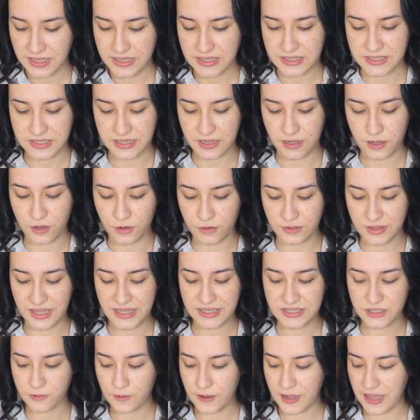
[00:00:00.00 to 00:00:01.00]
So
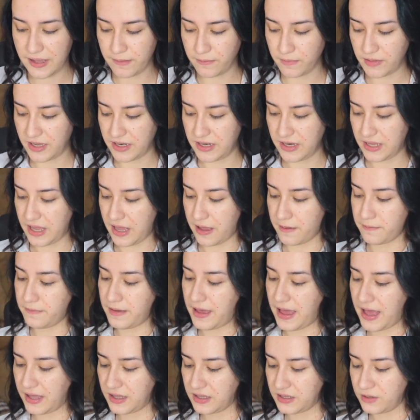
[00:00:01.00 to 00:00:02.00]
that's why I'm gonna come
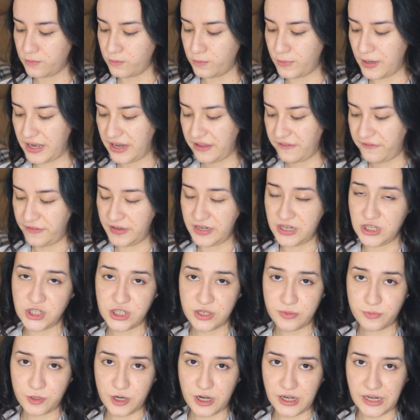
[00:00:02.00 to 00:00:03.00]
back when I finish
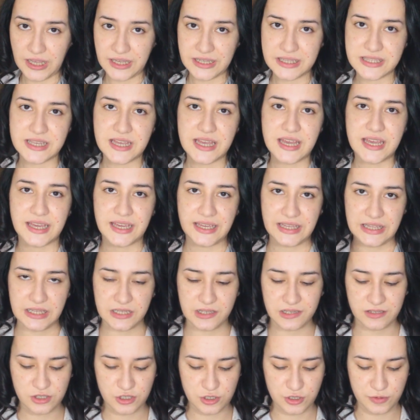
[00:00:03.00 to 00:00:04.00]
the product in the
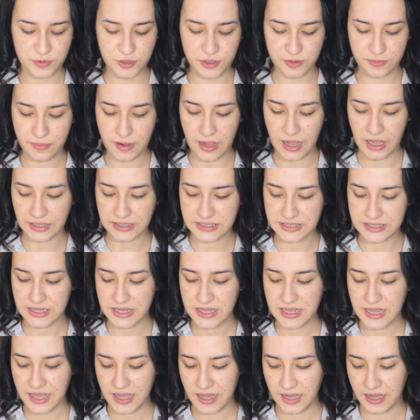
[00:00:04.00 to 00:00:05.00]
description box,
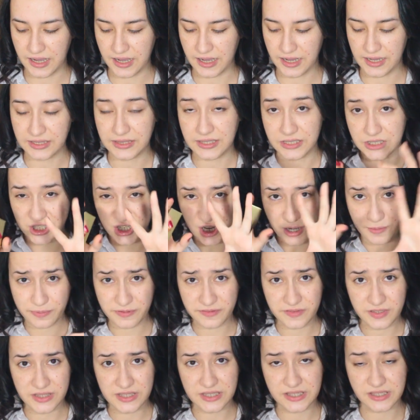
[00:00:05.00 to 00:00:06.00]
at the top
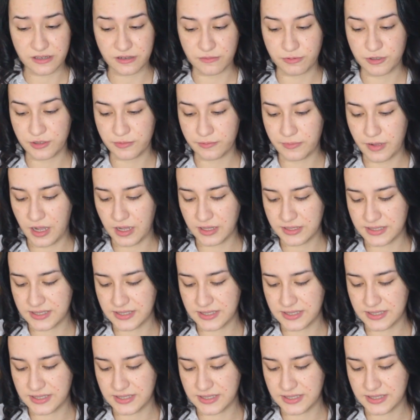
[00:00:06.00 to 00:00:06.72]
of the description box.